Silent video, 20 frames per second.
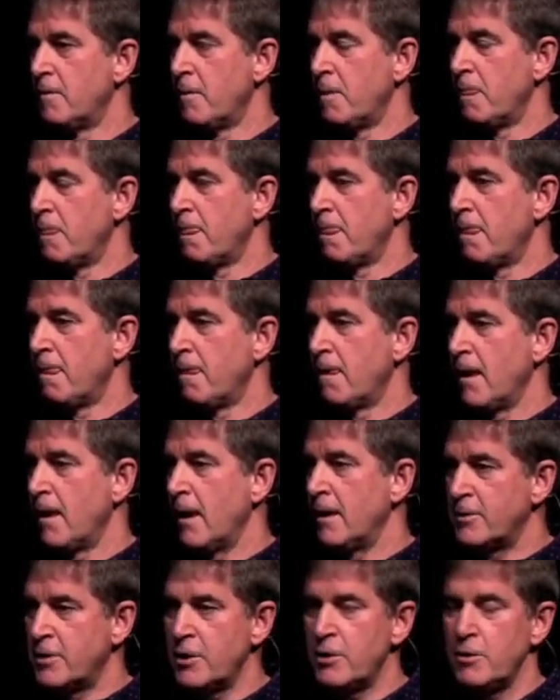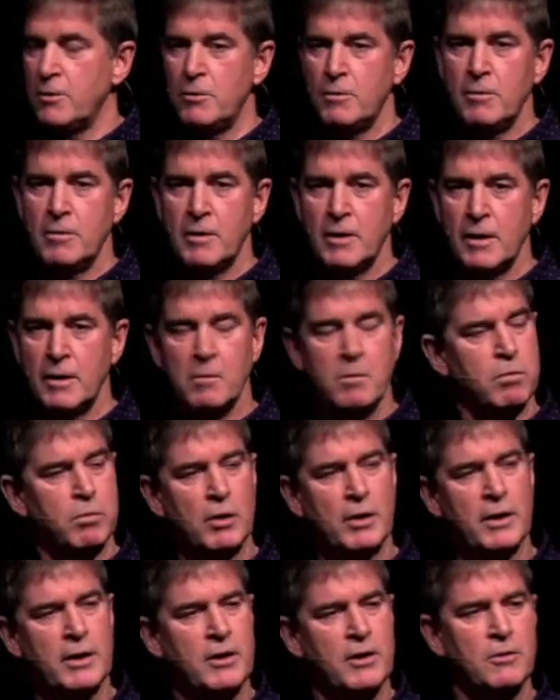And two, it will bring you
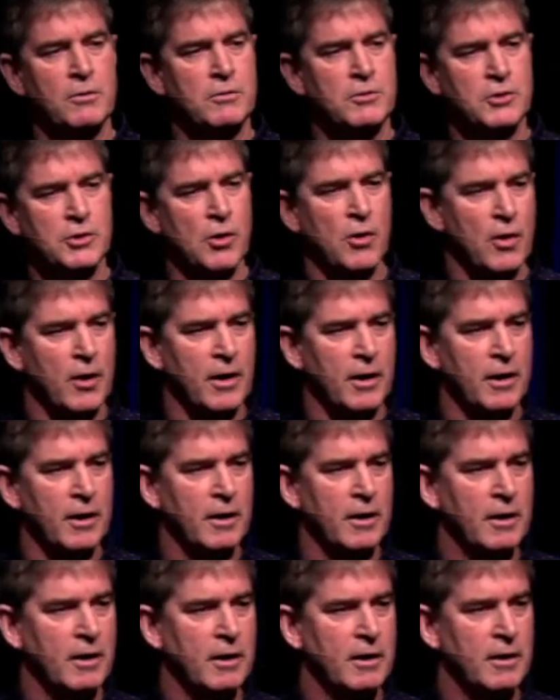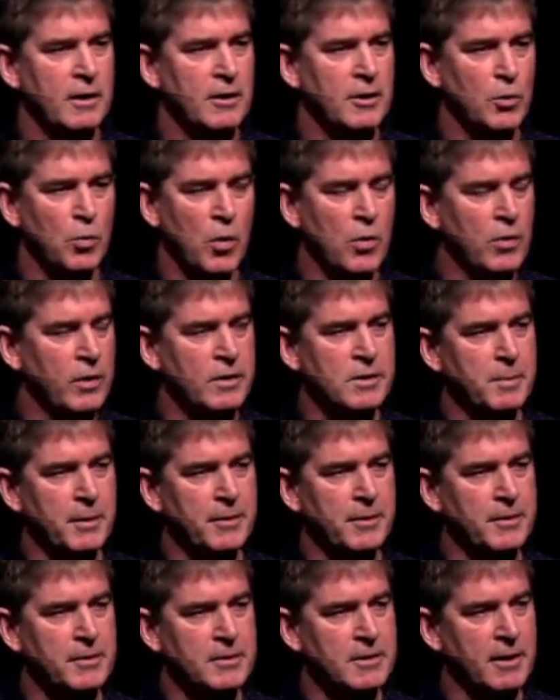joy you won't experience any
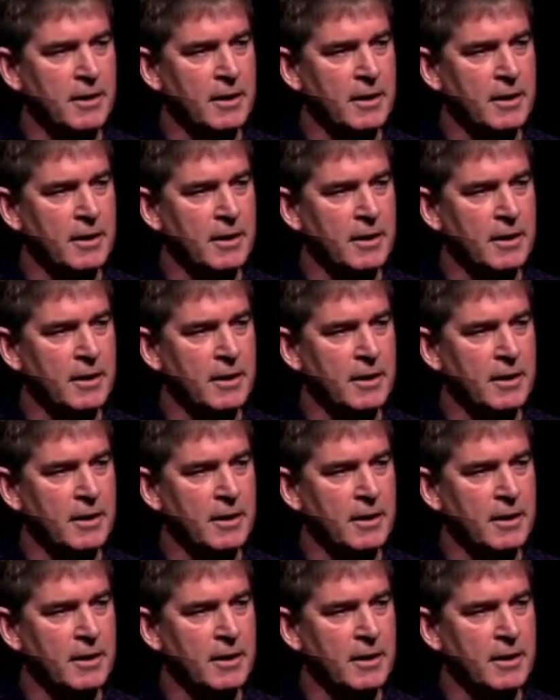other way.